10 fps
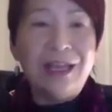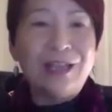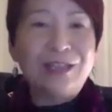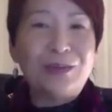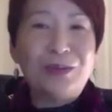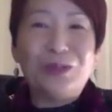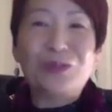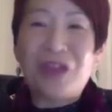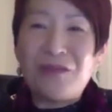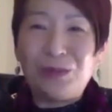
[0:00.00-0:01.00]
So with the
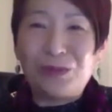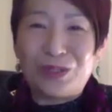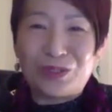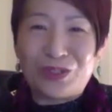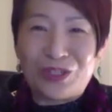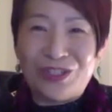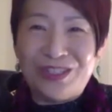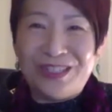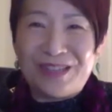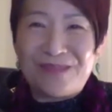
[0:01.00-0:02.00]
travel
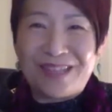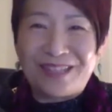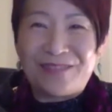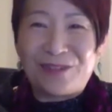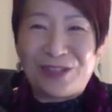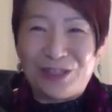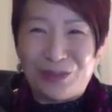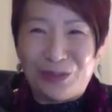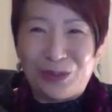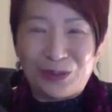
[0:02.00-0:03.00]
restrictions, that makes it very
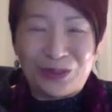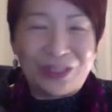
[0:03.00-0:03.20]
difficult.